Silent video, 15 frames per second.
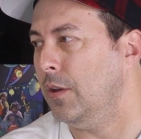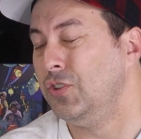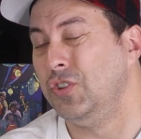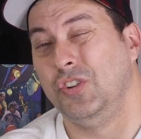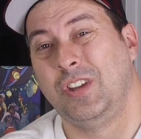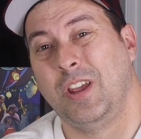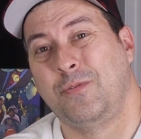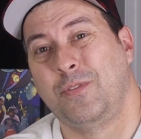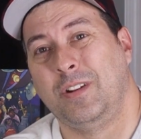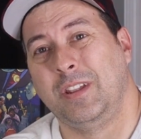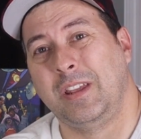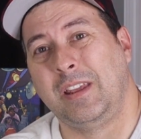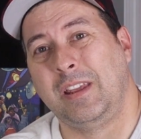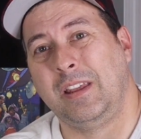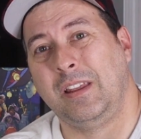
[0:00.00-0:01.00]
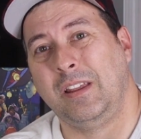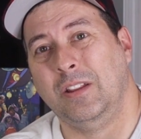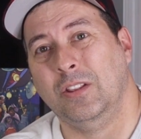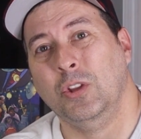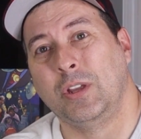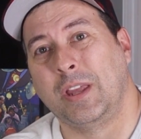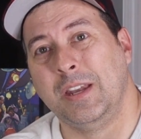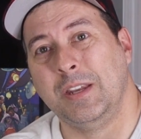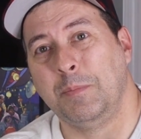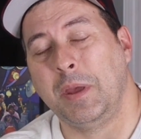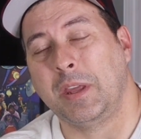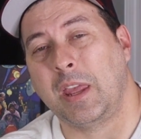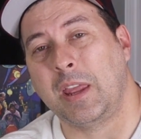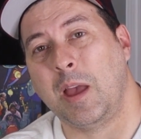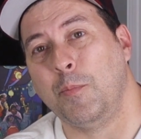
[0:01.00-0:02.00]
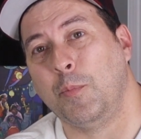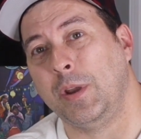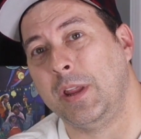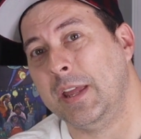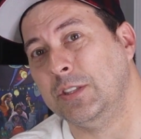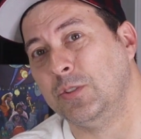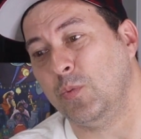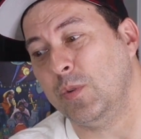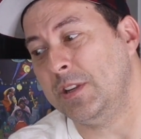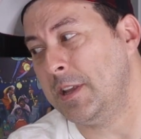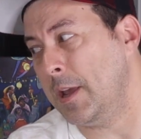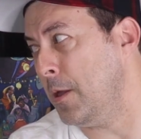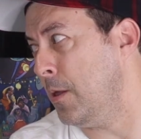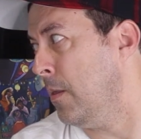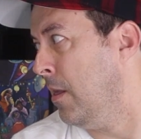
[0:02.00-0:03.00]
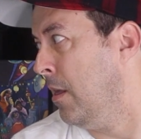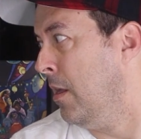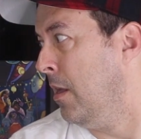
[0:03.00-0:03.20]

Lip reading: should definitely look into picking up when it hits retail?